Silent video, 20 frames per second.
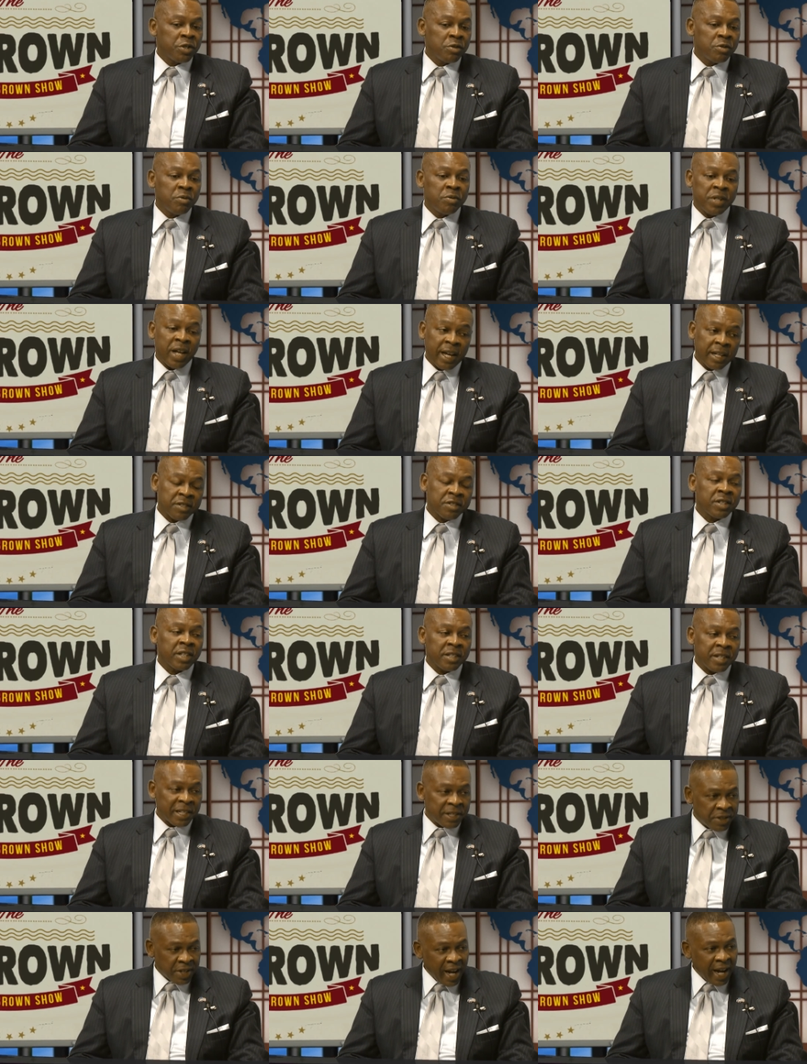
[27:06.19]
to, yes,
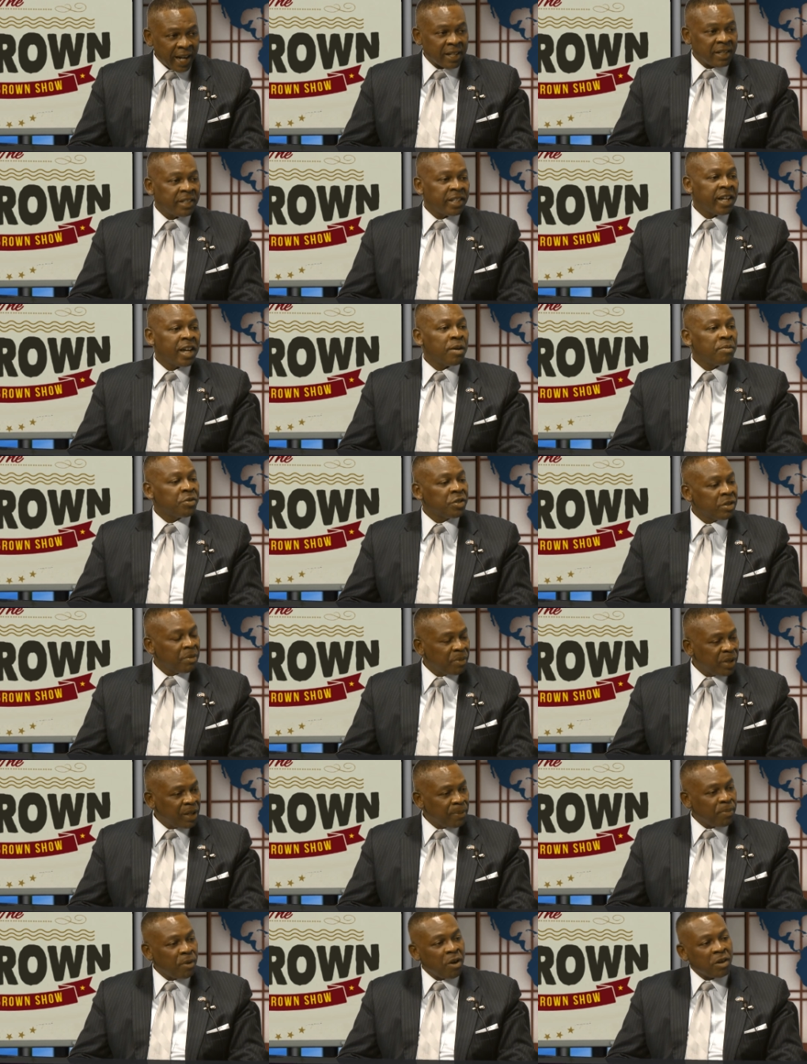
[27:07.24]
exactly. It helps them
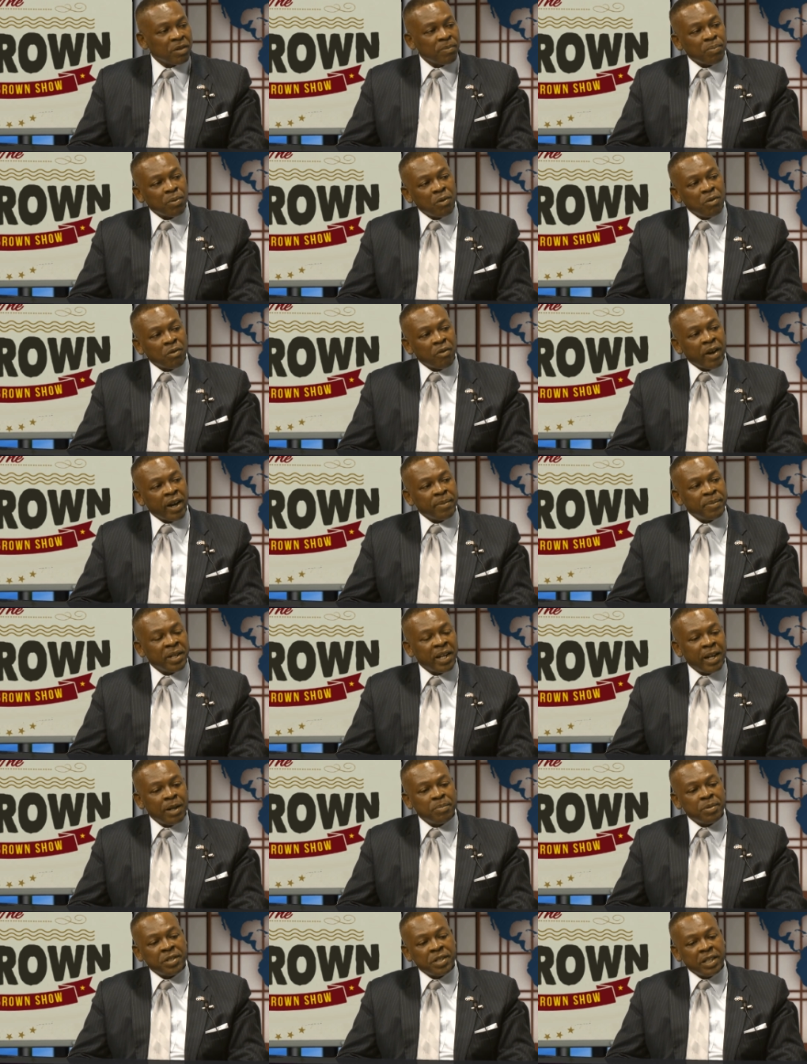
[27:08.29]
be a part of the program. It
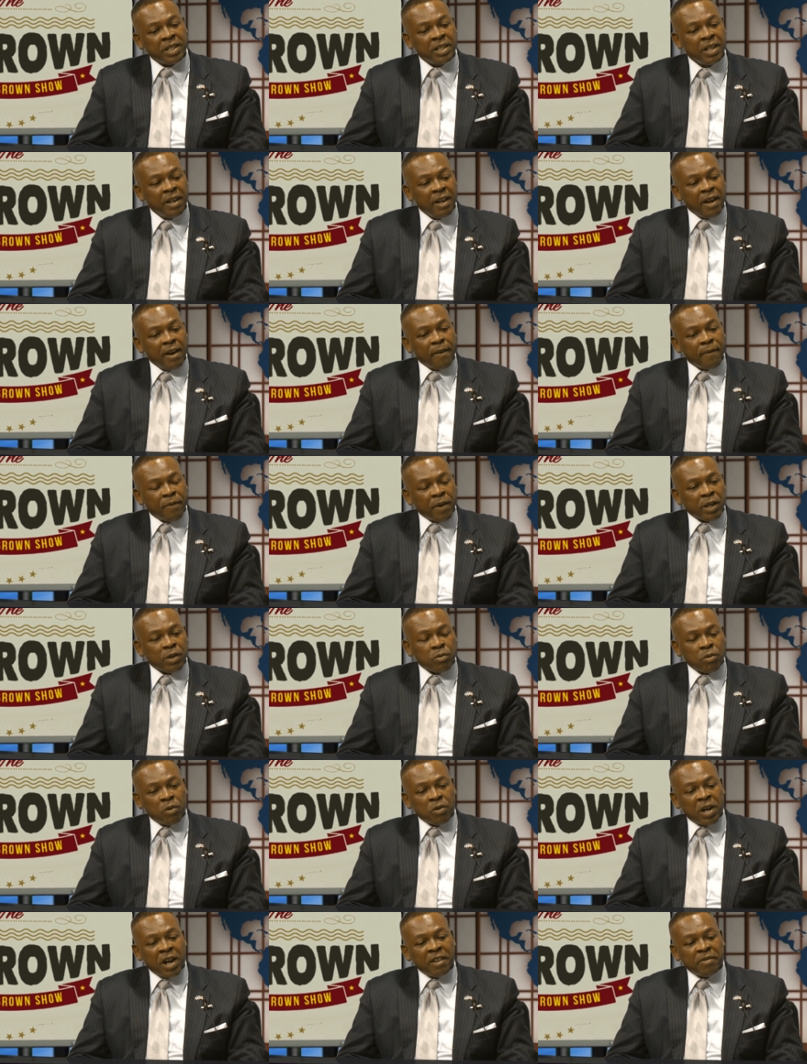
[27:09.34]
helps the
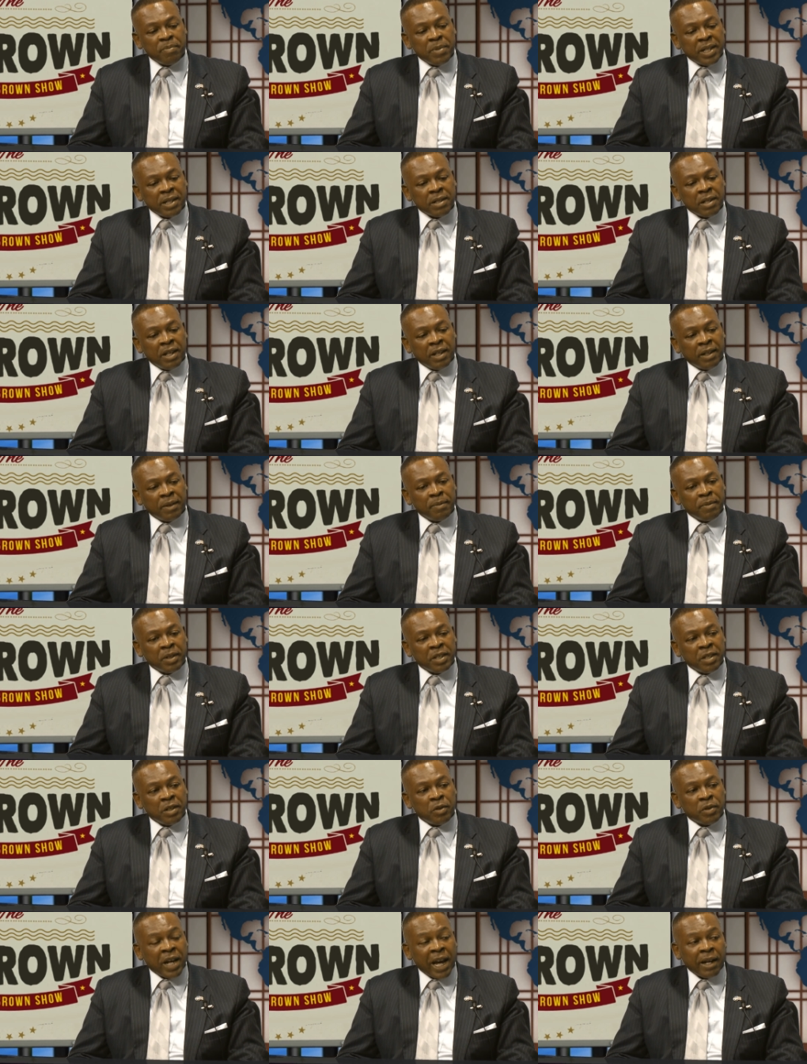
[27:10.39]
federal government,
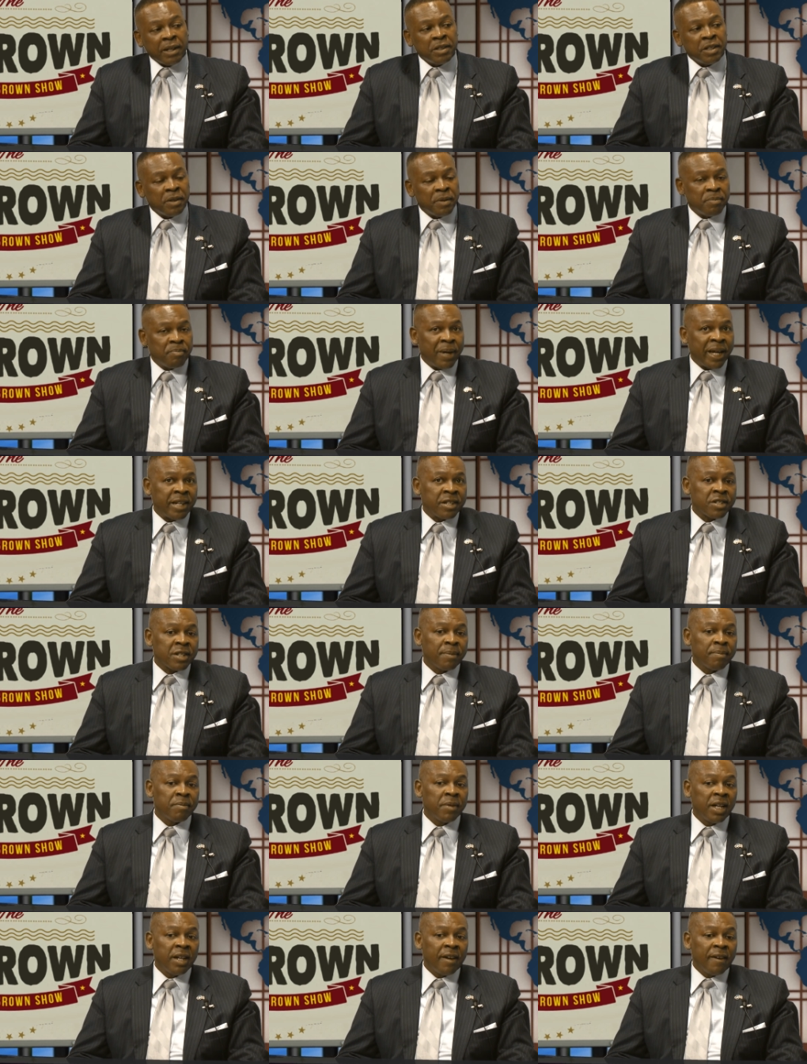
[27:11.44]
make
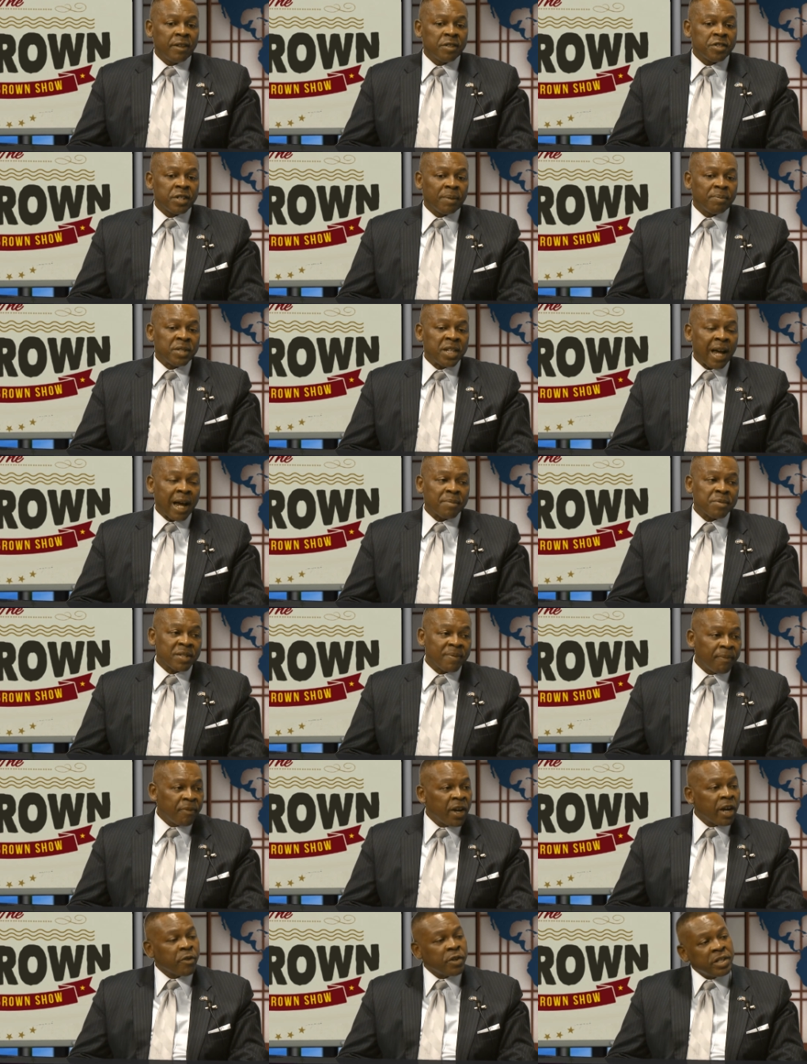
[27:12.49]
sometimes some
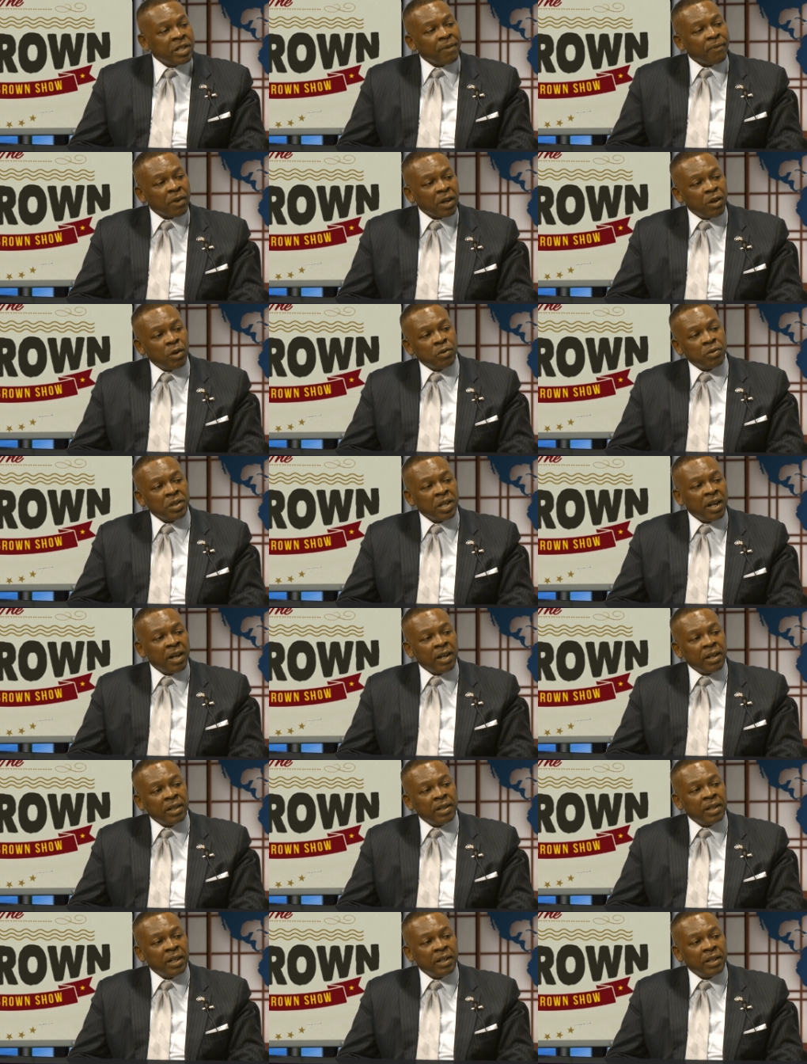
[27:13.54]
very difficult
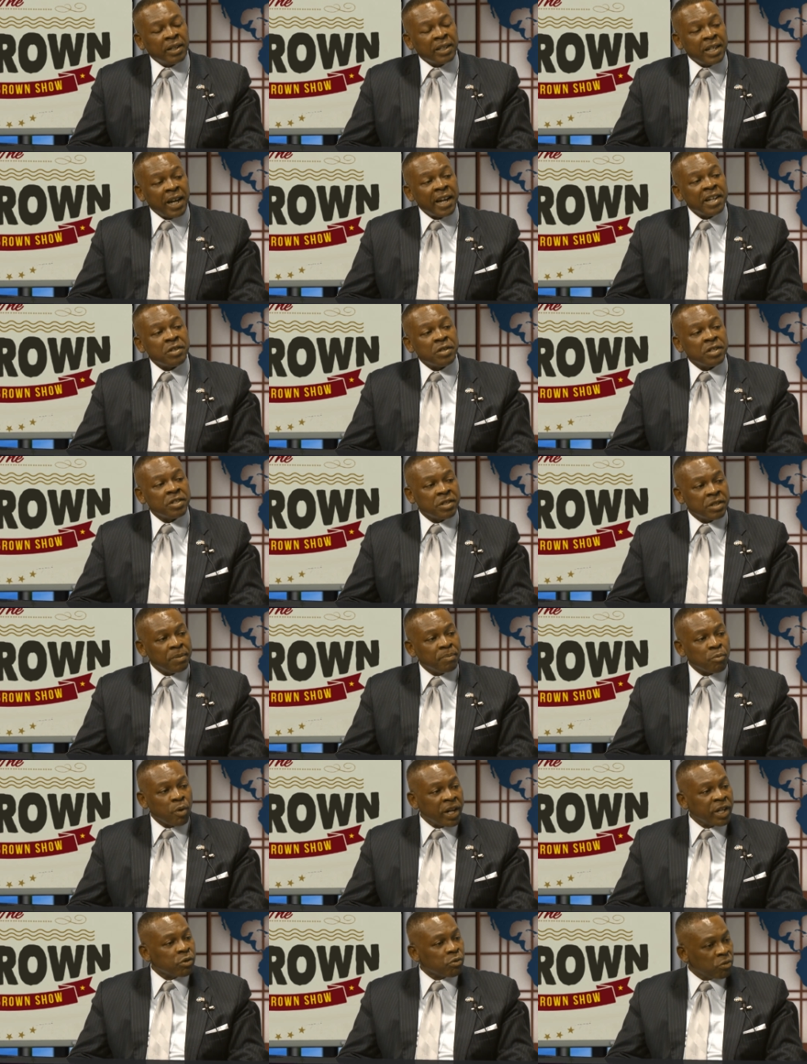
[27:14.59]
cases, some
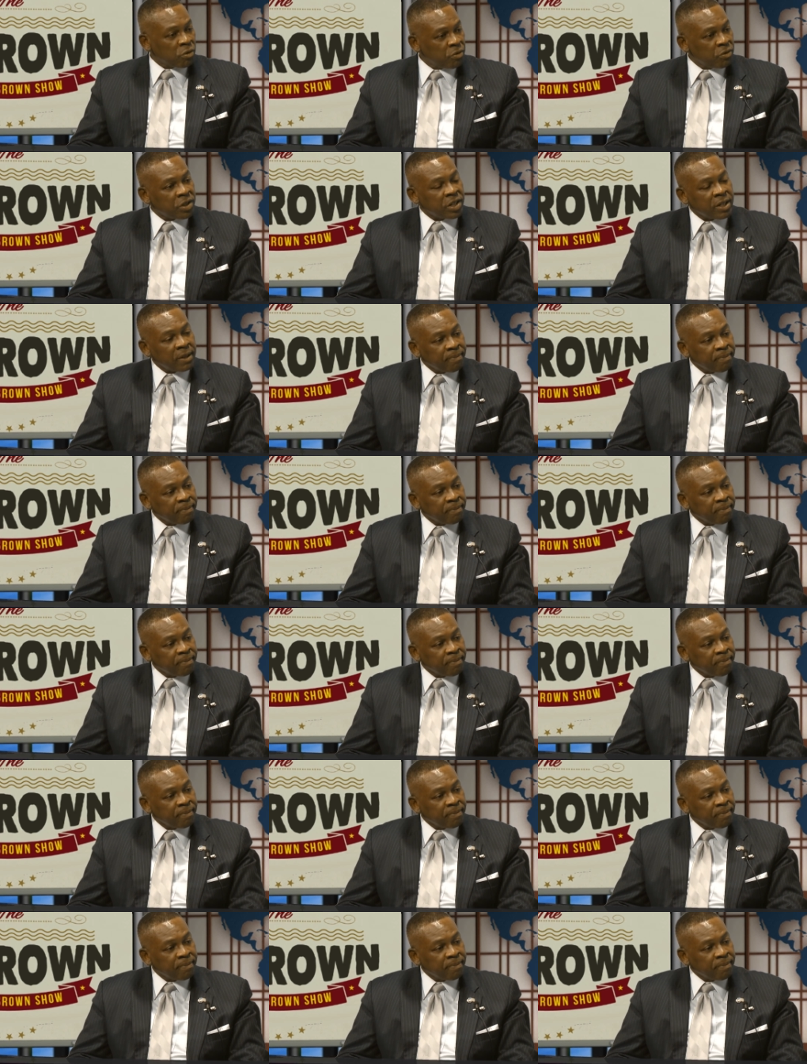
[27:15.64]
breakthroughs.